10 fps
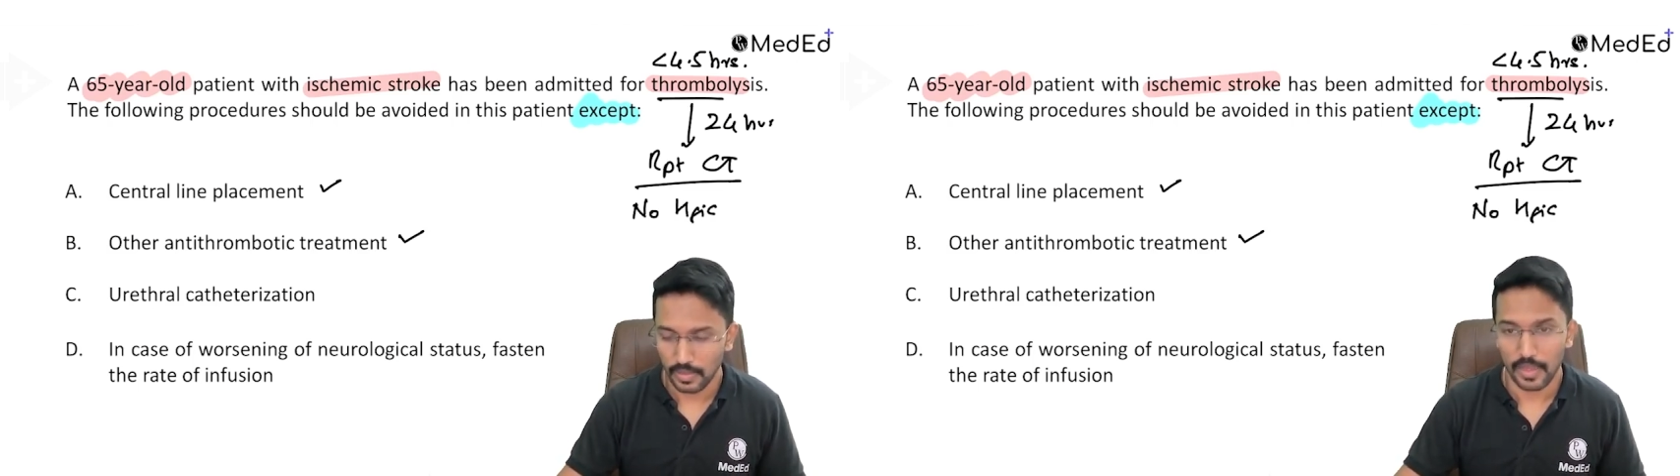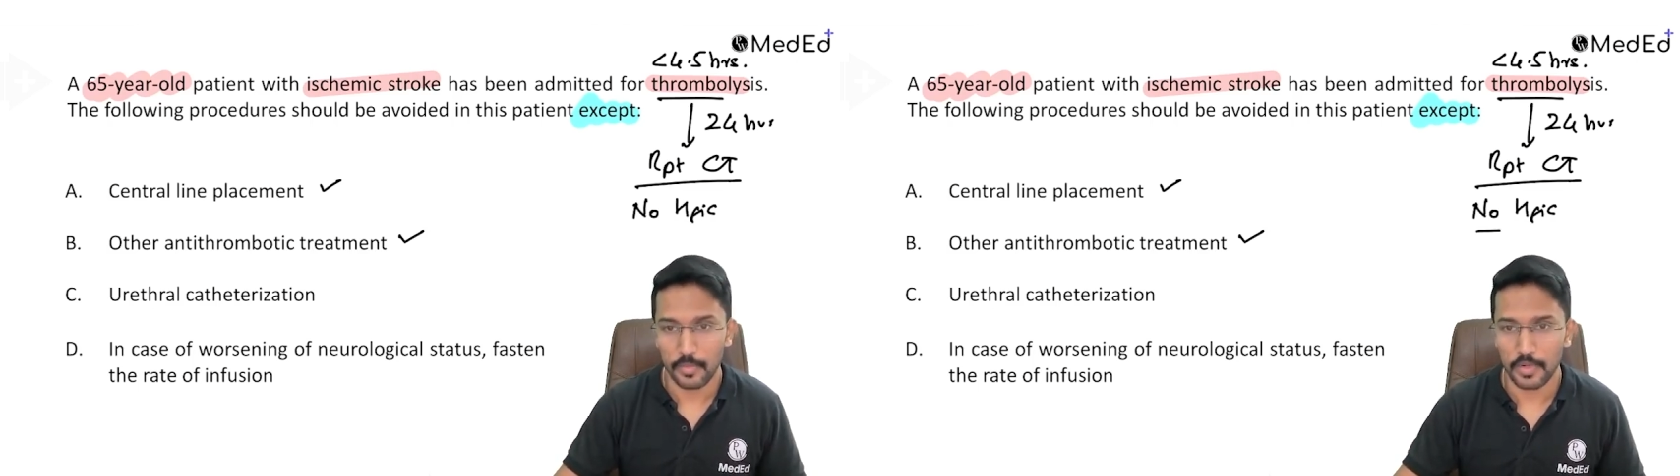
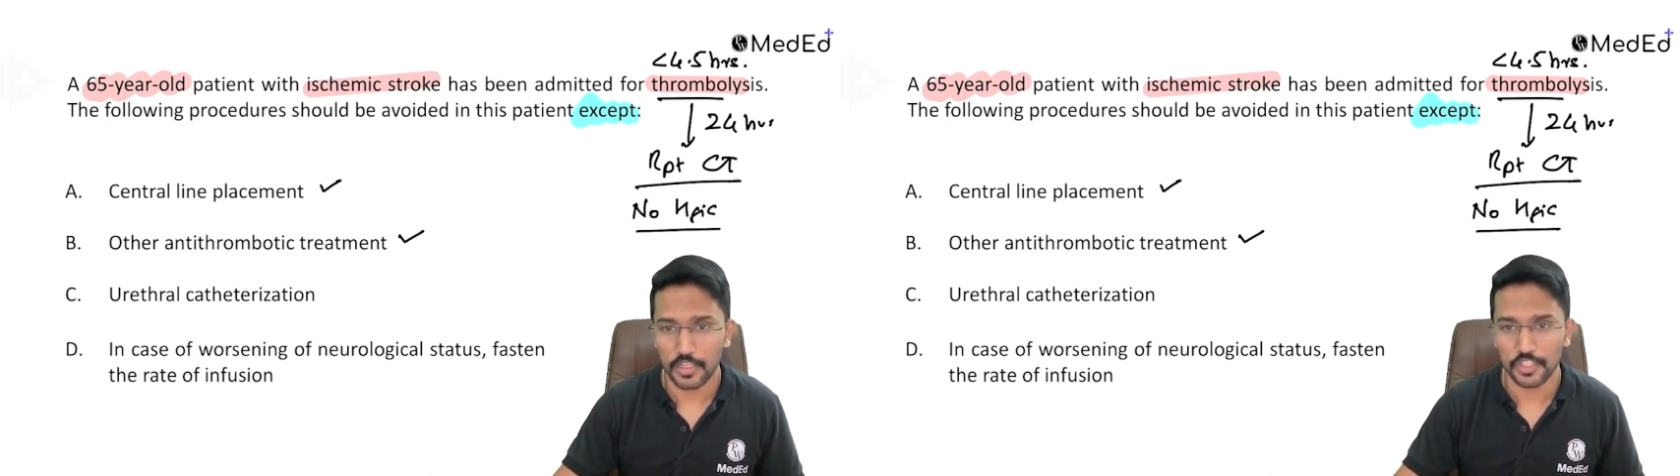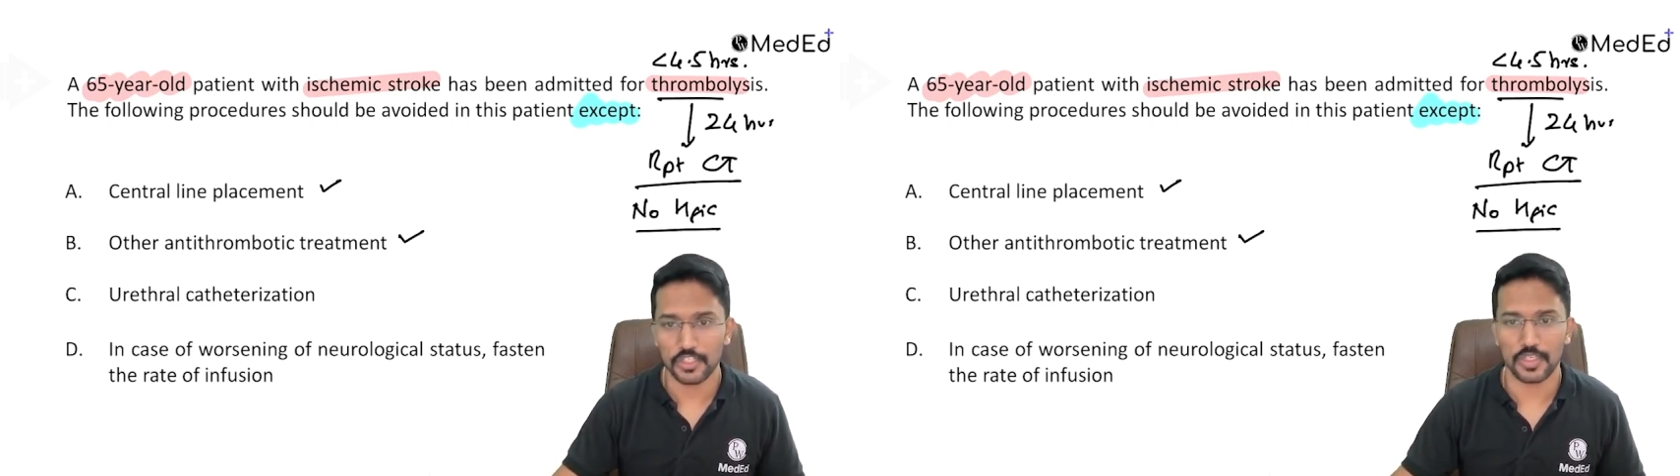
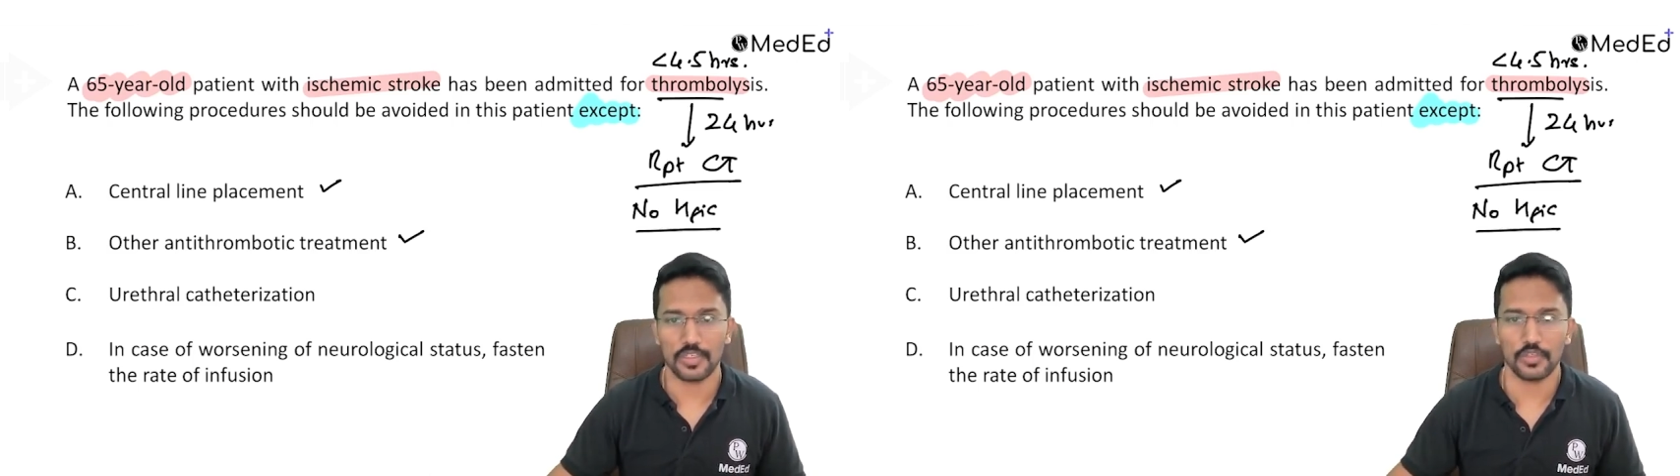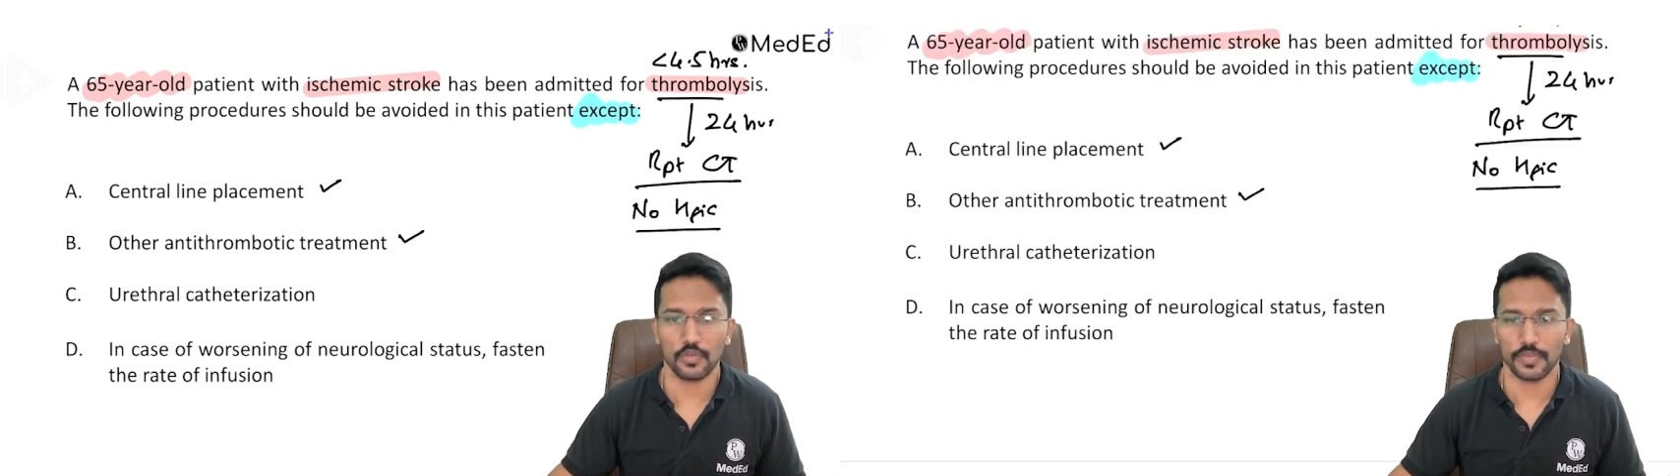hemorrhagic
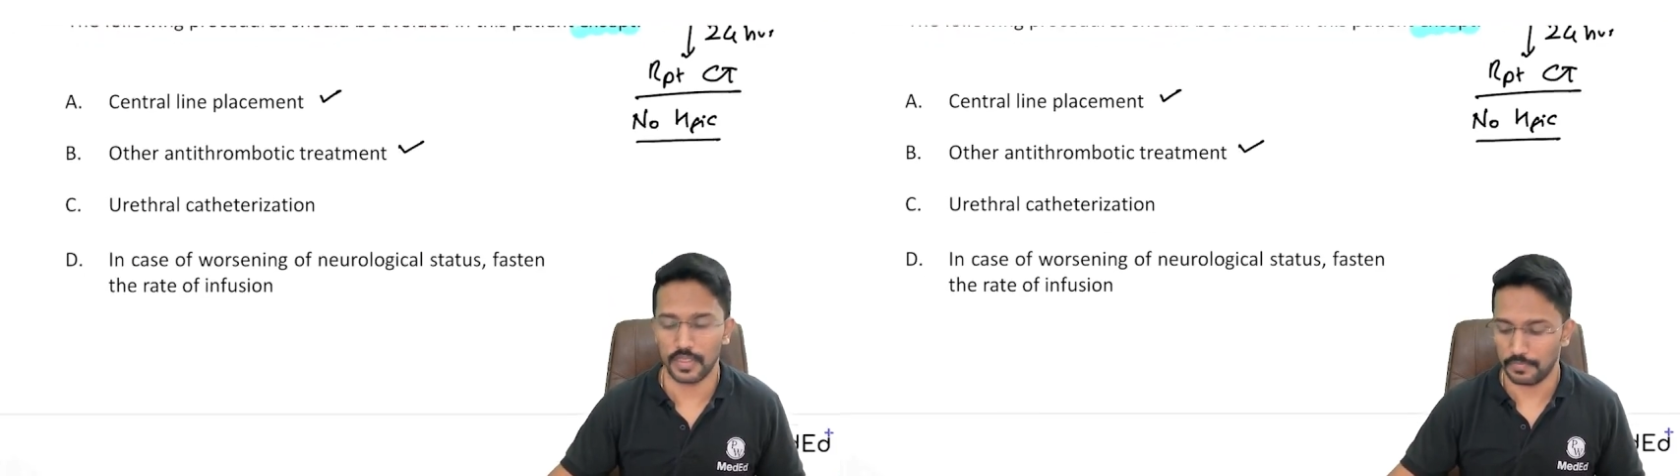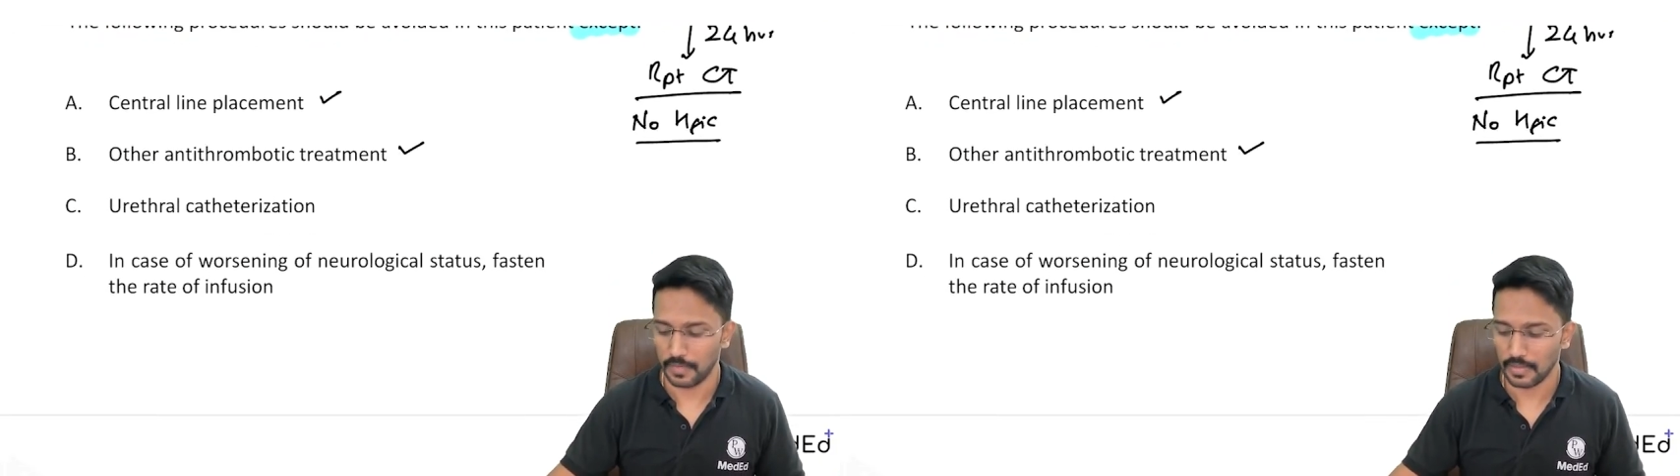changes of the
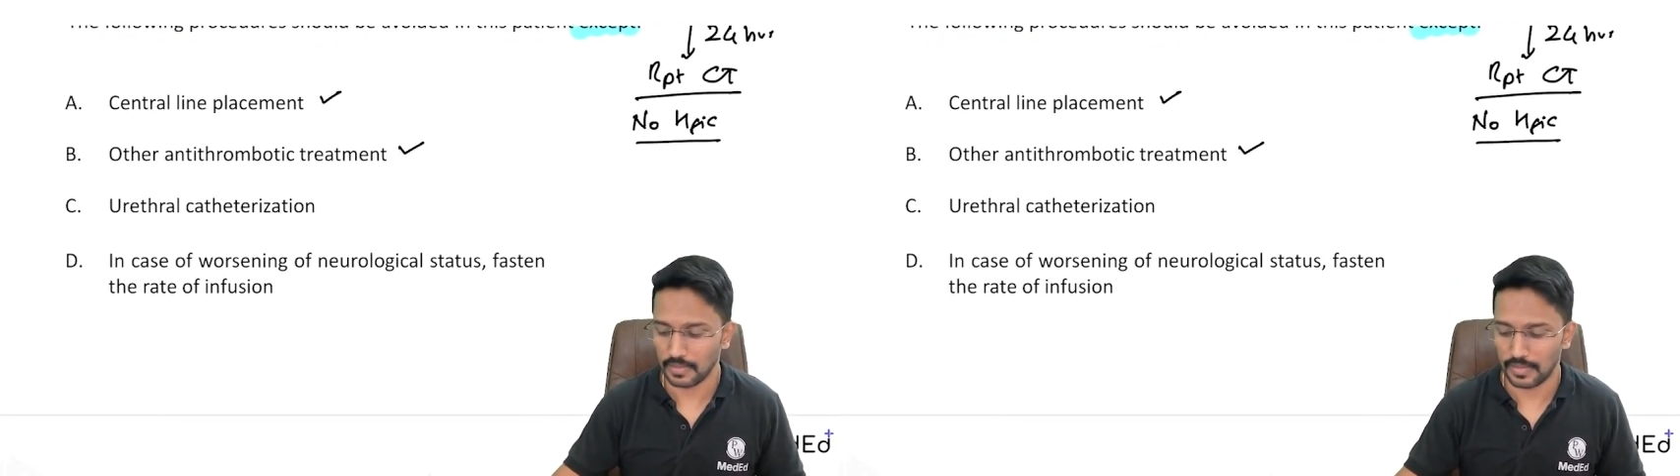infarct,